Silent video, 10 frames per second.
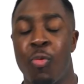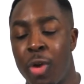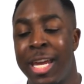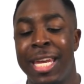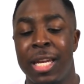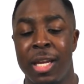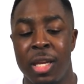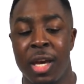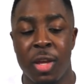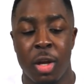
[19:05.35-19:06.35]
We're in
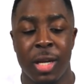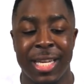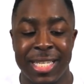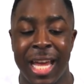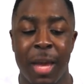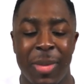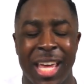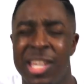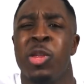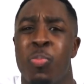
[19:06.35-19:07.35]
another assignment,
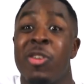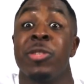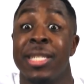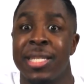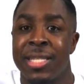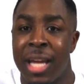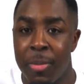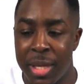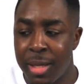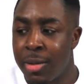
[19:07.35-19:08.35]
another person's
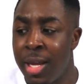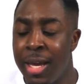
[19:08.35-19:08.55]
assignment,